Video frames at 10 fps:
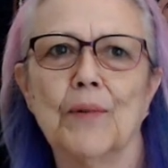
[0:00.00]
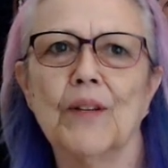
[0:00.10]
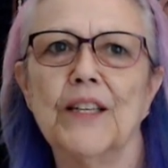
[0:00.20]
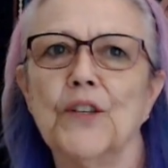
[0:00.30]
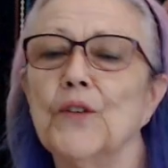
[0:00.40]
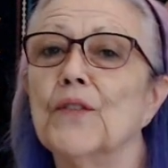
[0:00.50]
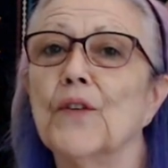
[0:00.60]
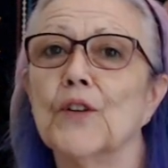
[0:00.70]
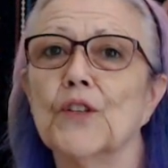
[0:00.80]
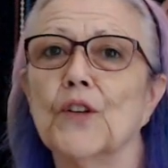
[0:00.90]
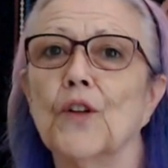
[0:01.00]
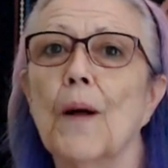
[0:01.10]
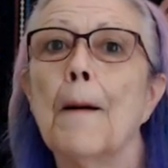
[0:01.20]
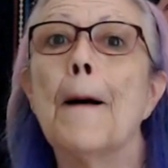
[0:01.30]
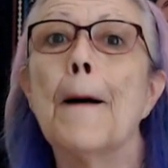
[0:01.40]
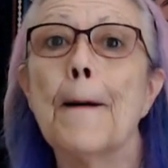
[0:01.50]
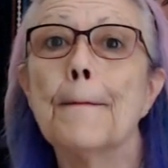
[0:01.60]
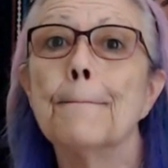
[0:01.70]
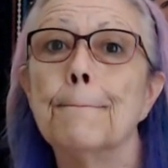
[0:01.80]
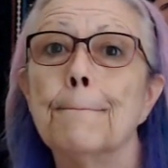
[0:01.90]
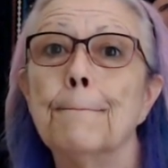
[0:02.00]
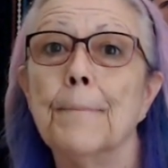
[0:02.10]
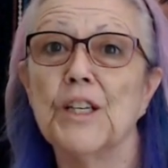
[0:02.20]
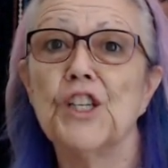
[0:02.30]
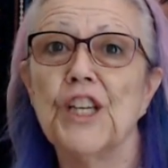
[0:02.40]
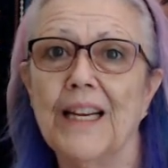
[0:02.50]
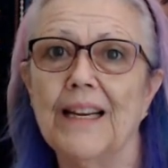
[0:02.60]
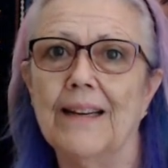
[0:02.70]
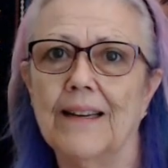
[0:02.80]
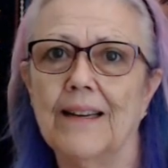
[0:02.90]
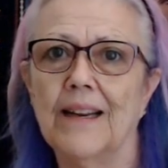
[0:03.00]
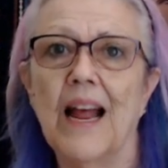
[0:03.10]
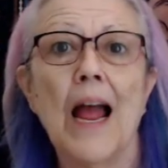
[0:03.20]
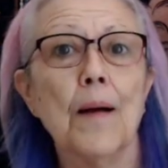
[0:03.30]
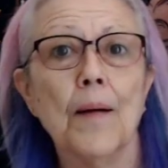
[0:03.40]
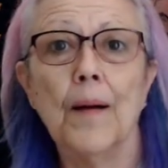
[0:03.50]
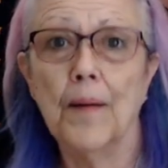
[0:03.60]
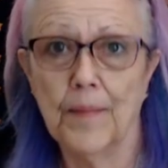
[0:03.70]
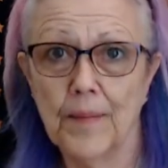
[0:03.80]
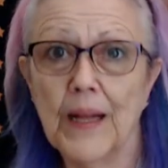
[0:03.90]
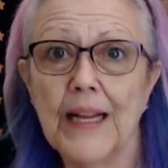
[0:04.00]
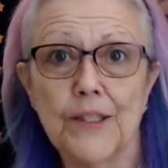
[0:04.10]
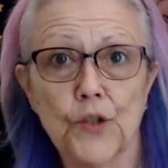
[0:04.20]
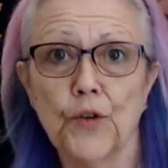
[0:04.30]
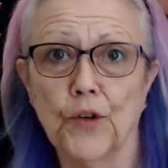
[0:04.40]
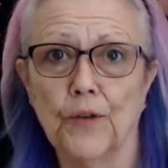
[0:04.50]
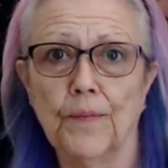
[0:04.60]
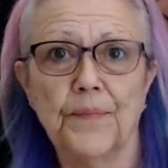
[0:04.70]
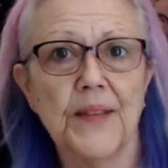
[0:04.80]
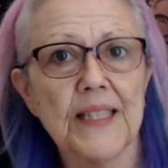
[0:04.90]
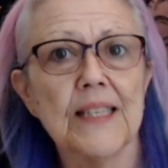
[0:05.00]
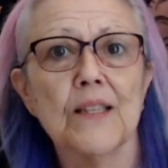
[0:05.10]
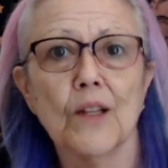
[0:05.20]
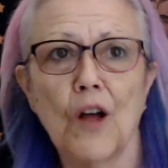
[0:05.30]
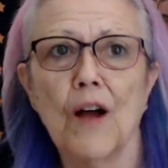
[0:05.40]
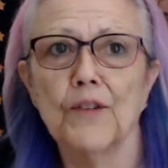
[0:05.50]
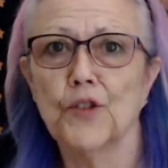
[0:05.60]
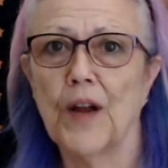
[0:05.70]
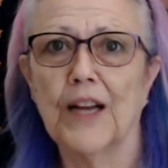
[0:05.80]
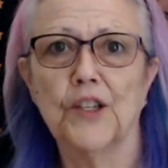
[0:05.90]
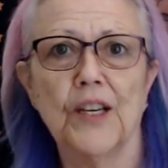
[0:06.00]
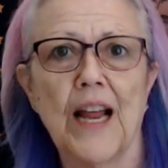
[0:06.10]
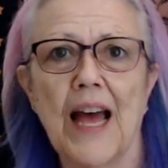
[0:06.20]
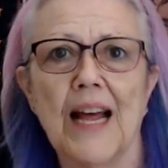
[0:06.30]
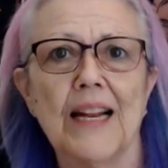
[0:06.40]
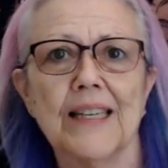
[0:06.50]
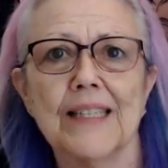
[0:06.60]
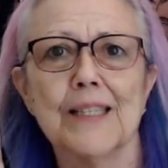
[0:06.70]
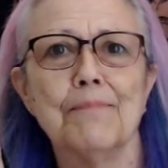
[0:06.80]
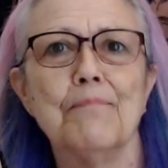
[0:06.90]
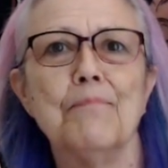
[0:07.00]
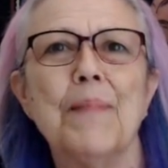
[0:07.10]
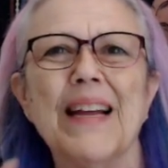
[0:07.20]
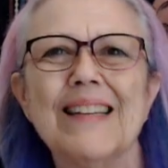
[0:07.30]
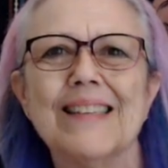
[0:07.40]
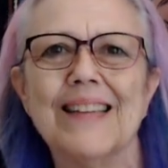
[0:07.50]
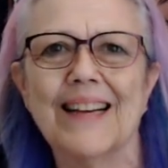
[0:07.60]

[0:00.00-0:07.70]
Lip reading: and universal machine. It's true. This is the law of attraction at its basic